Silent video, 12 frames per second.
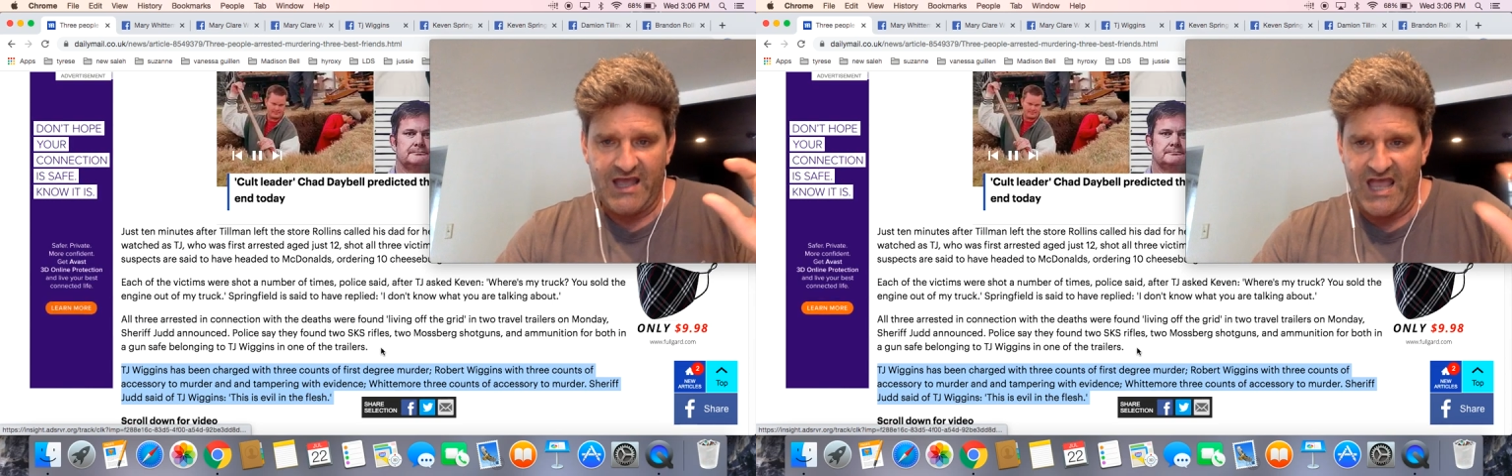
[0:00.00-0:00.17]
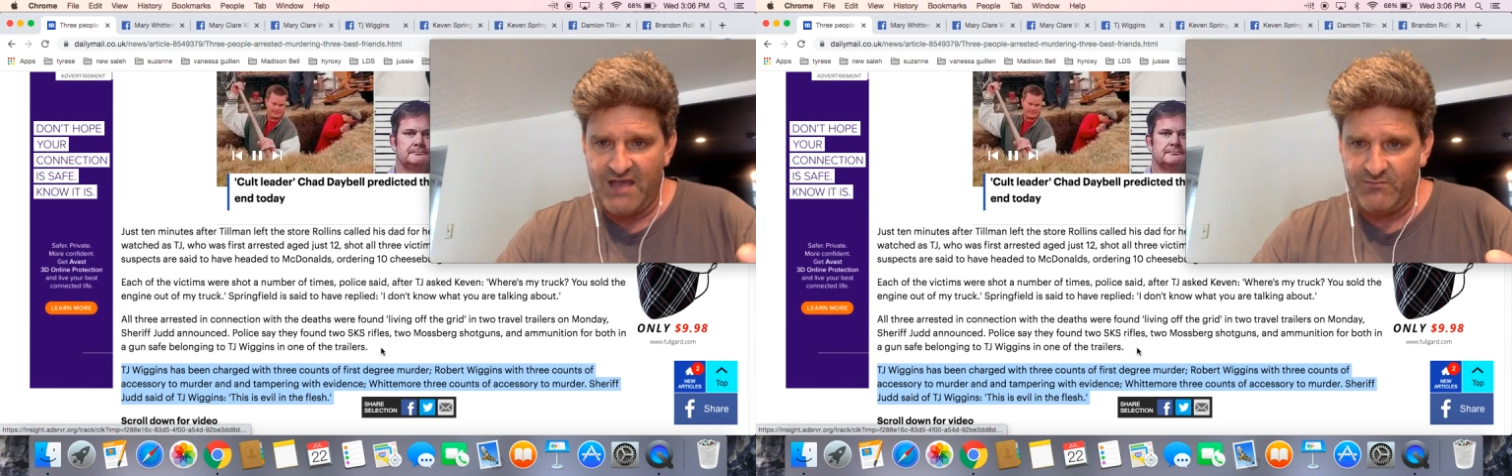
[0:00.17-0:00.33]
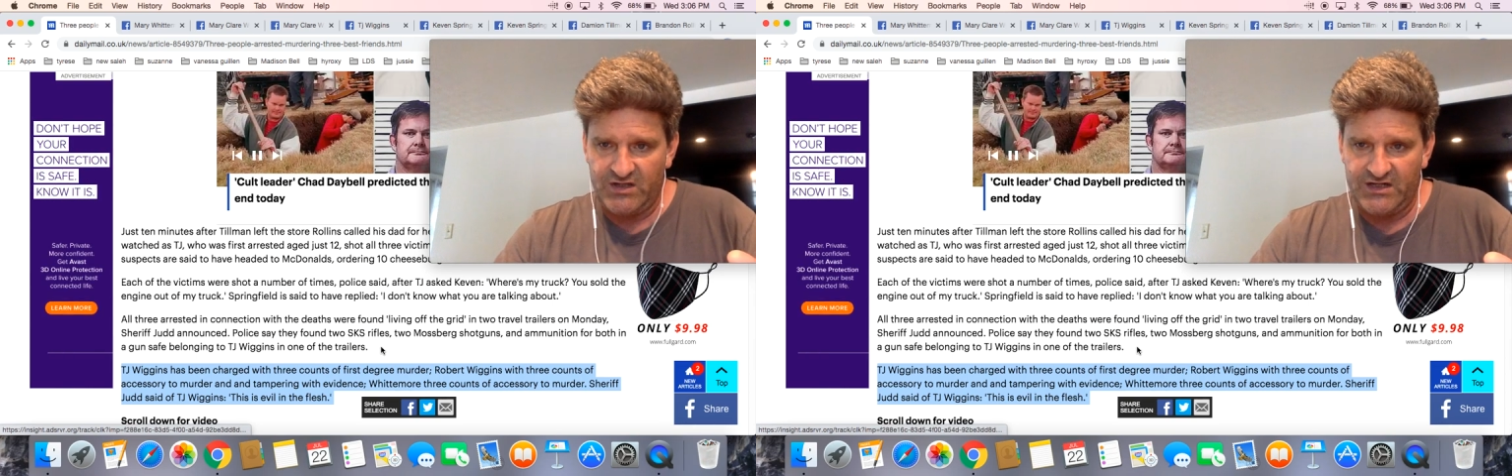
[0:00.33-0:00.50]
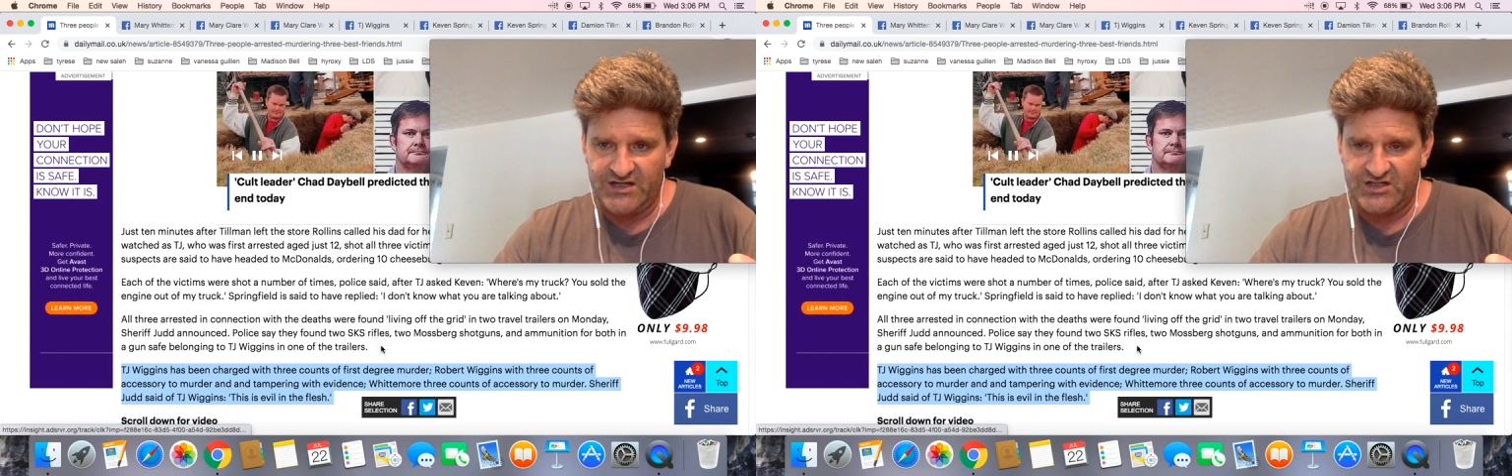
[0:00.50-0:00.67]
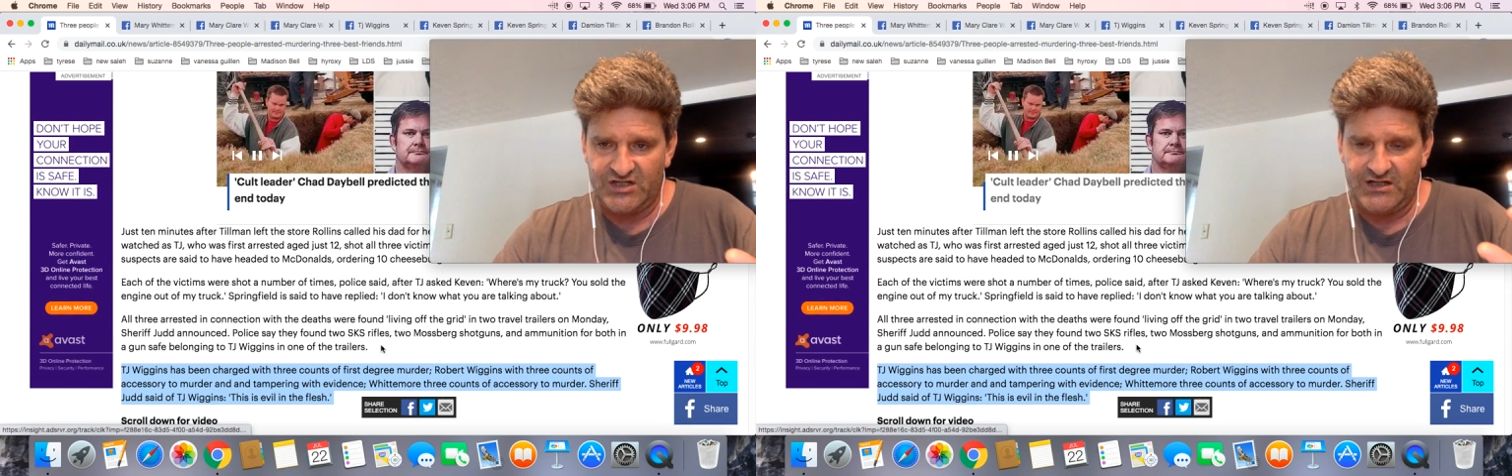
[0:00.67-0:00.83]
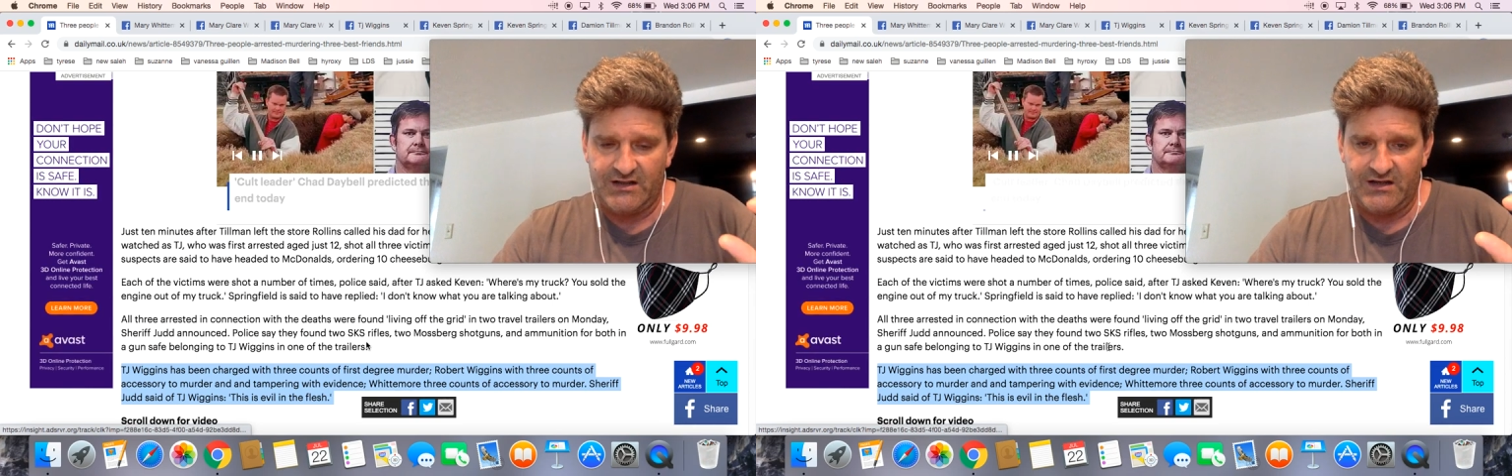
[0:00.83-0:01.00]

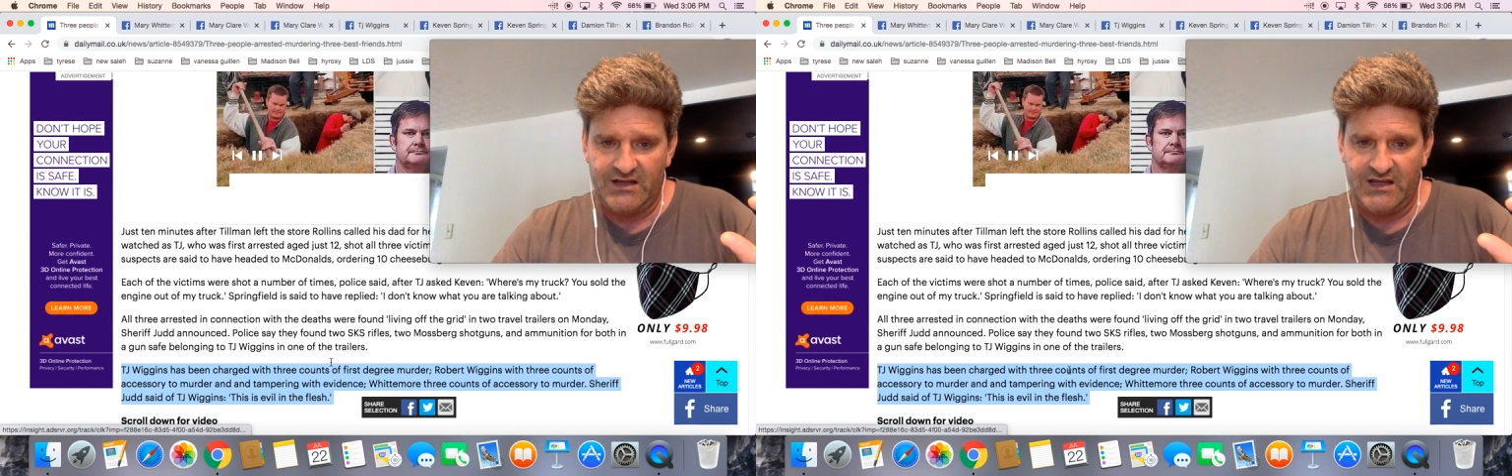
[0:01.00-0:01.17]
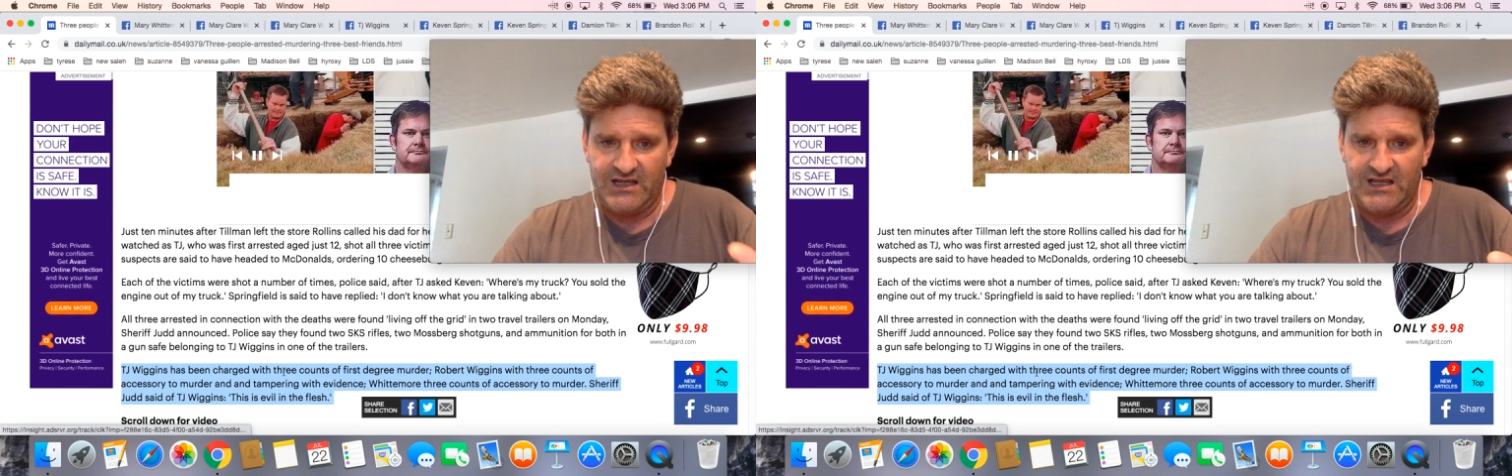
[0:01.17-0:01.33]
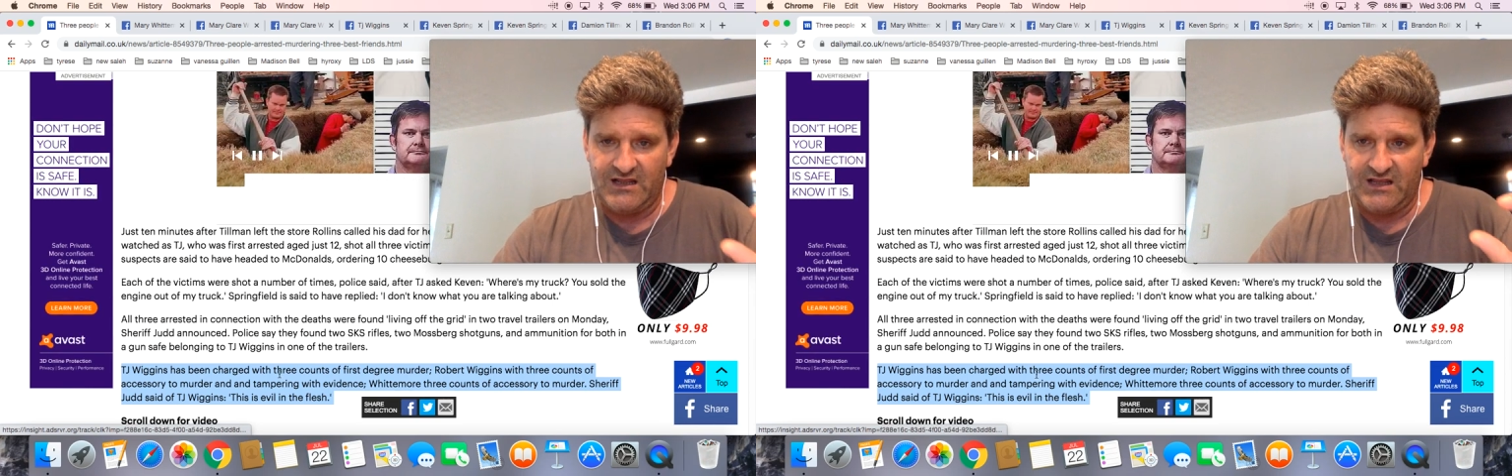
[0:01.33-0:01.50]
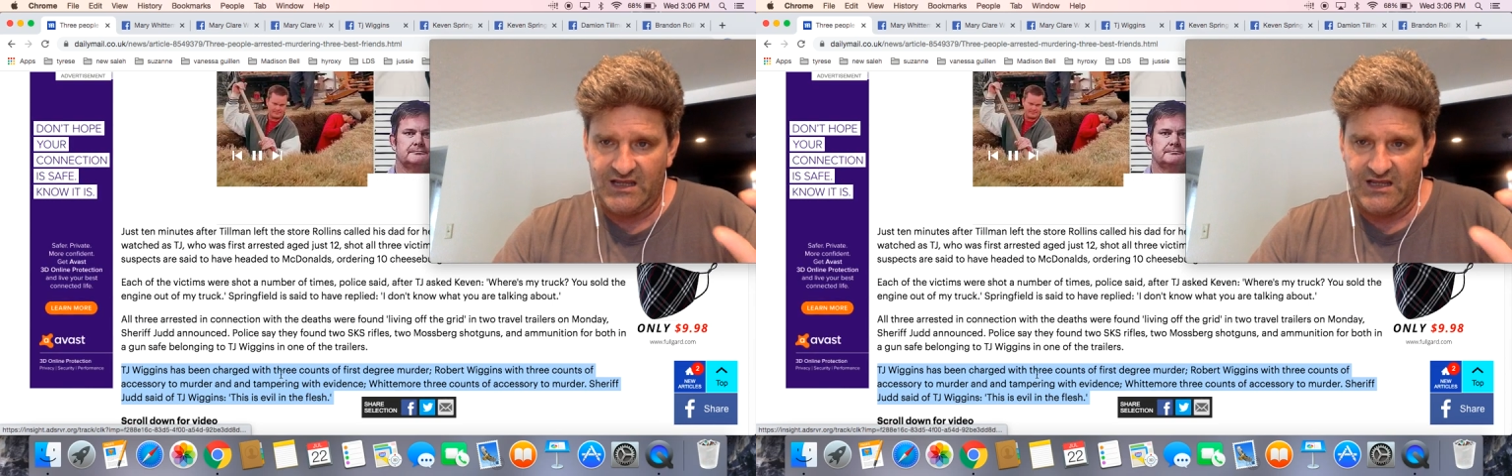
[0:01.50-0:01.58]
ammunition in